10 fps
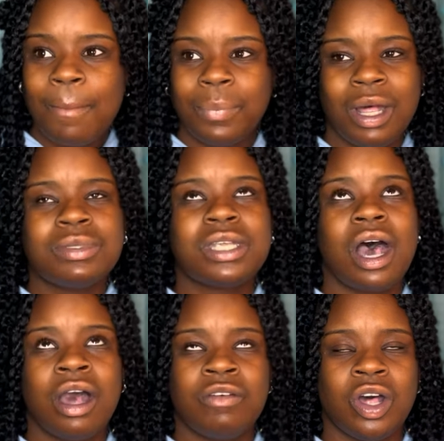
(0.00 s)
But I'm
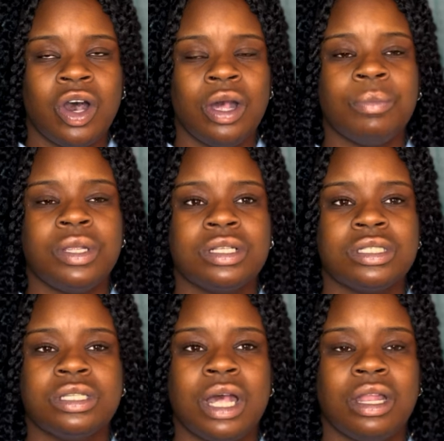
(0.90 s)
tired of the R&B is
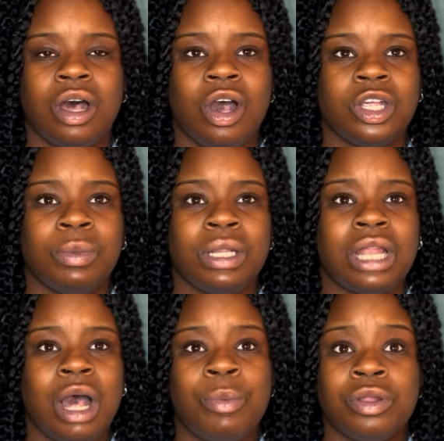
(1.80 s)
dead argument.
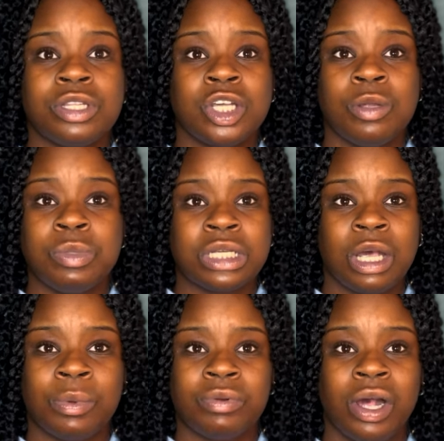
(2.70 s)
Not when all this good music
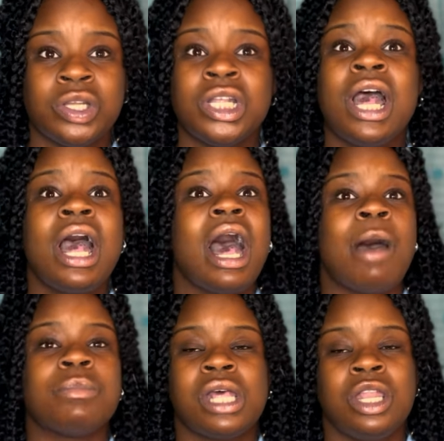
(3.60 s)
coming around.
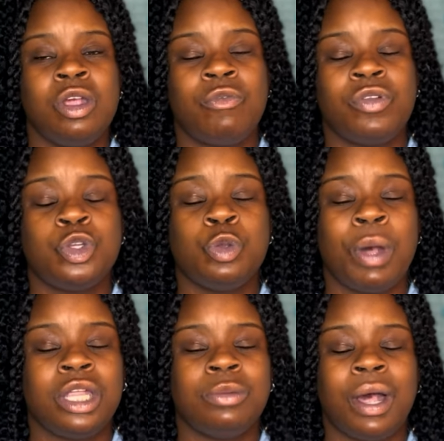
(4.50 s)
I'm telling you, I'm gonna do
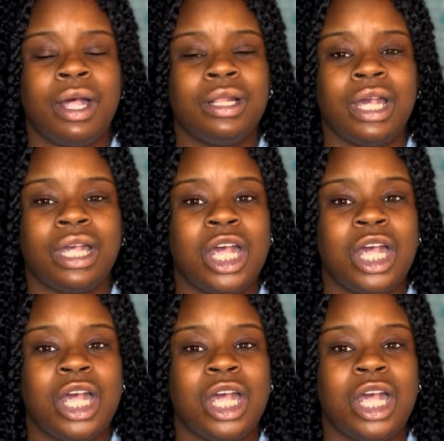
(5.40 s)
my my like